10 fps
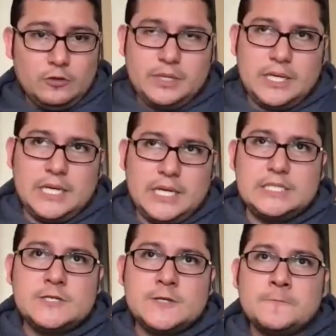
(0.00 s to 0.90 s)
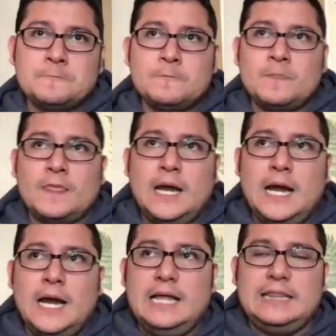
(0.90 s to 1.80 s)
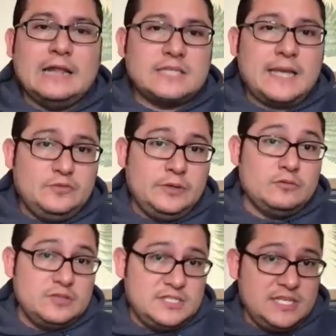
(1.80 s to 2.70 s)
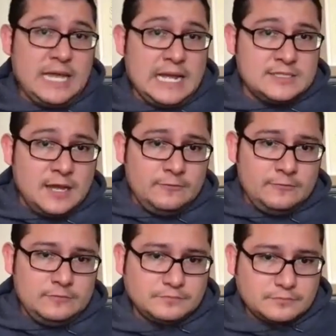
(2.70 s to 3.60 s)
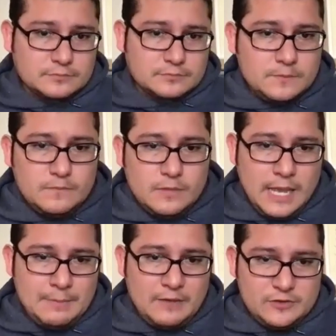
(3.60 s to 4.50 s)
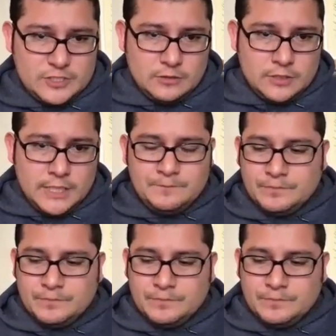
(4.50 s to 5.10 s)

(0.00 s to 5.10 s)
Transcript: because a lot of times we don't see that stuff at my facility.